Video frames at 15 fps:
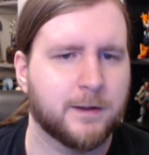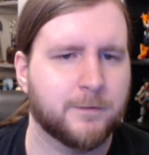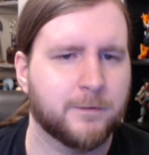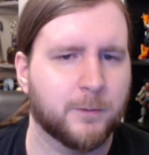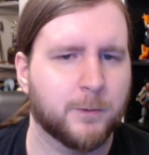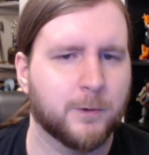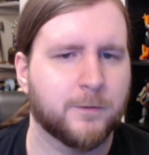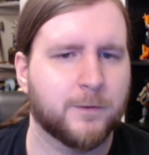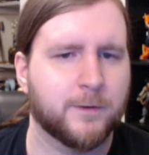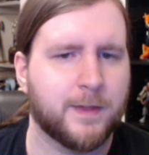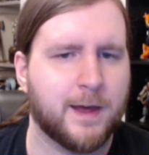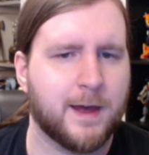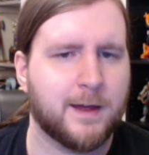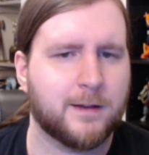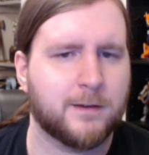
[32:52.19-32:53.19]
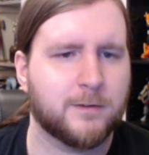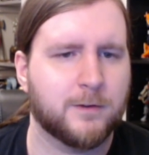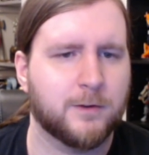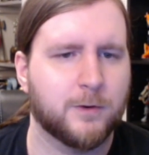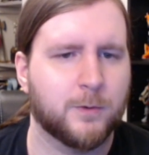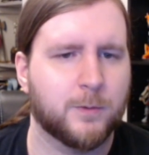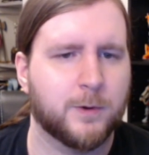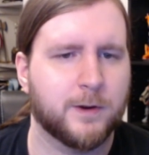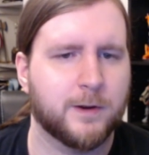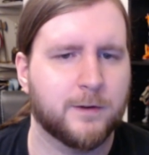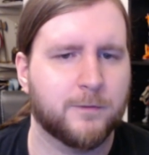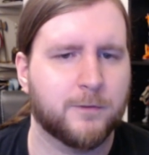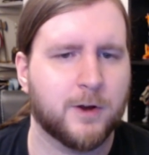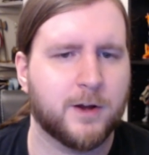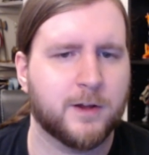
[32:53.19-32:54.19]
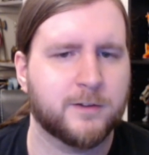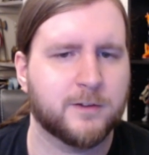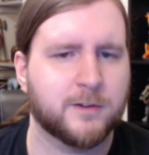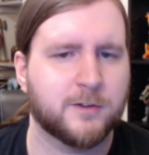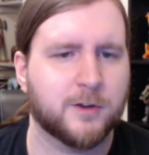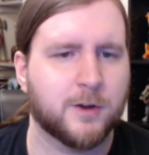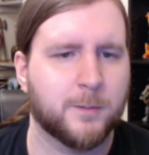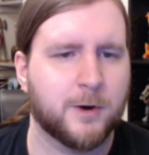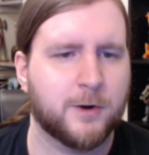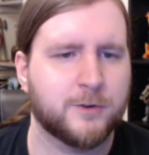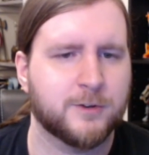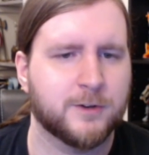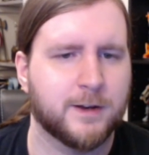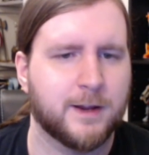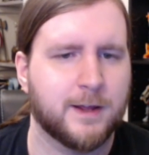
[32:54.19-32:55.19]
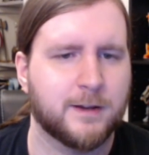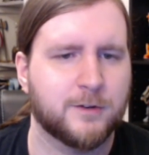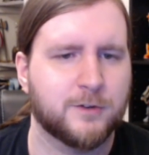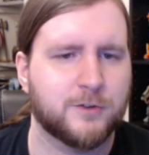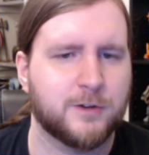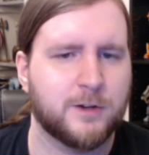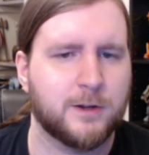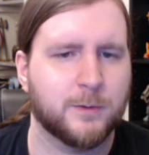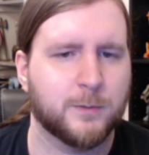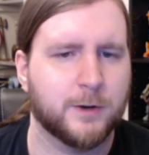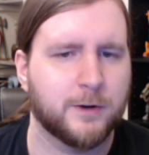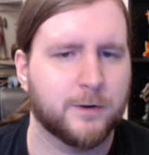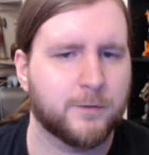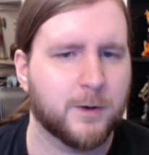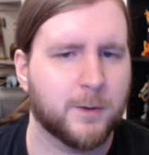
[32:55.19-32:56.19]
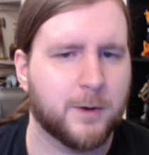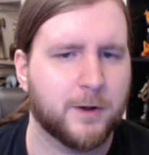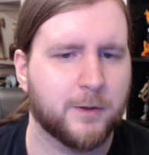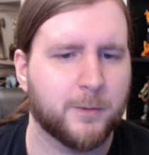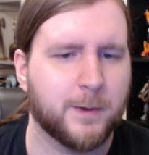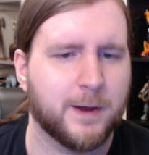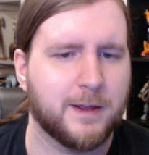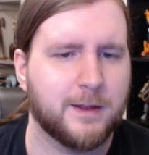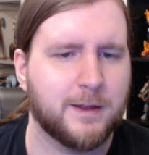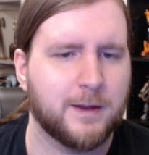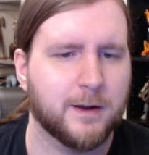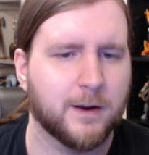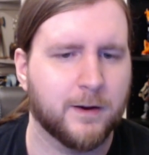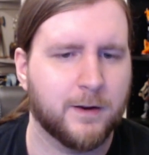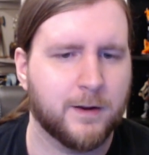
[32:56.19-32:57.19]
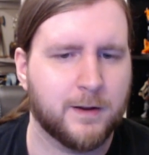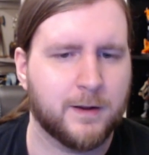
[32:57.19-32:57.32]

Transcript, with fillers: If it weren't for that, you wouldn't have caused such a commotion, and she wouldn't have come all the way here.